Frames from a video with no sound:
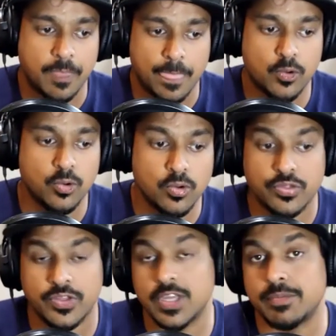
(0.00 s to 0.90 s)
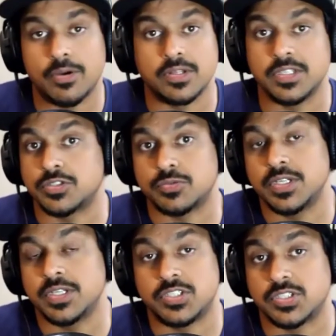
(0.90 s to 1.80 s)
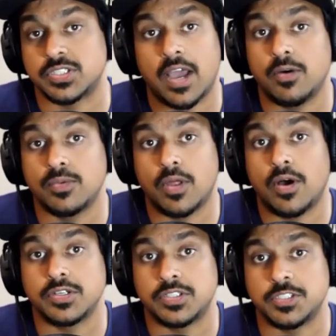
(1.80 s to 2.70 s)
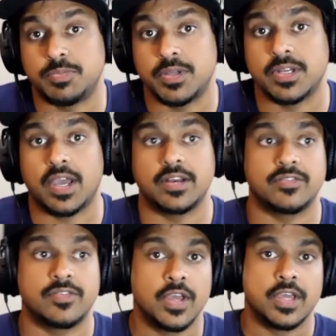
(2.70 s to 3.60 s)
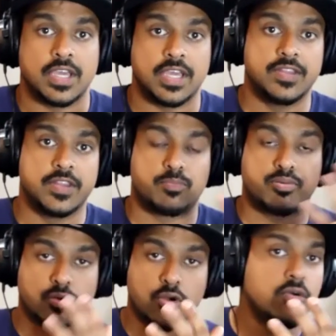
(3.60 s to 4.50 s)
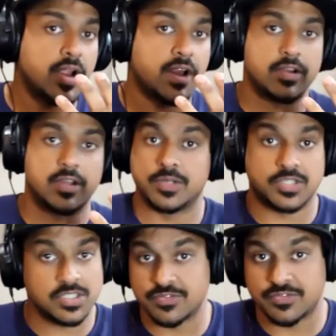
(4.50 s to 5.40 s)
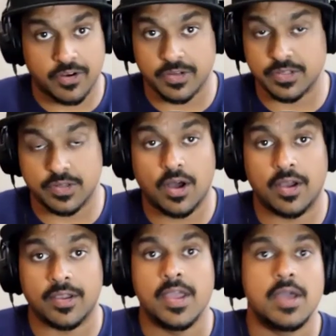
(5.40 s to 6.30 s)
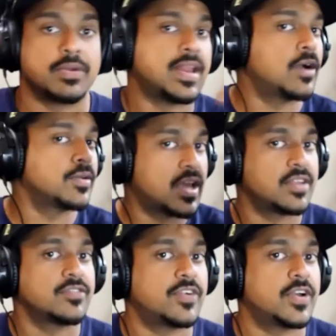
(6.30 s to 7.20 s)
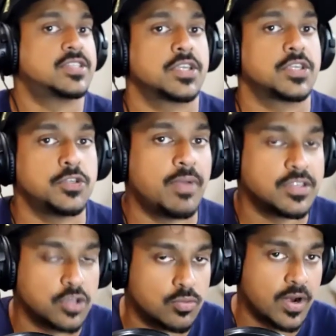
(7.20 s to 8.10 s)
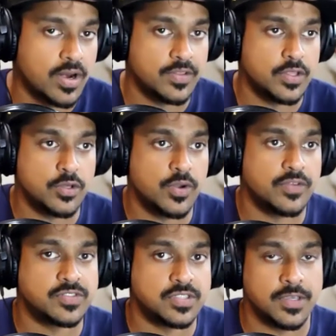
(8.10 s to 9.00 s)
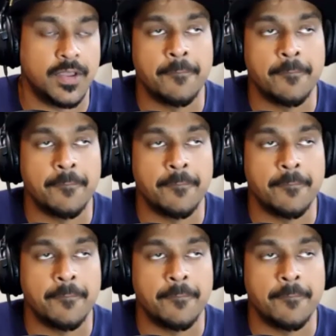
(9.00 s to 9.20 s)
cool thing about Elise Reed is just how long she's been kind of in the pro area, which isn't very long, but now getting fights like Eubanks already in the UFC.